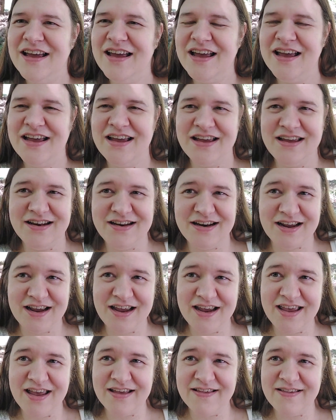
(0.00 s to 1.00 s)
And
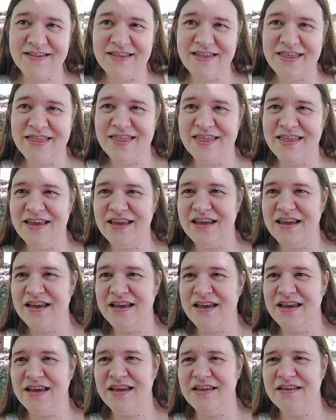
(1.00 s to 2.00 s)
I guess the thing
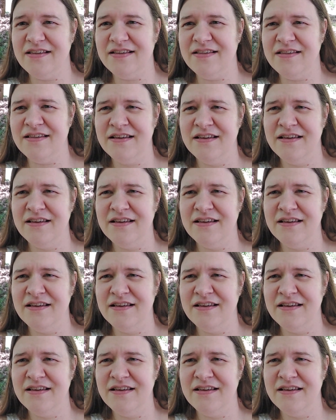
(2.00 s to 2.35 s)
is,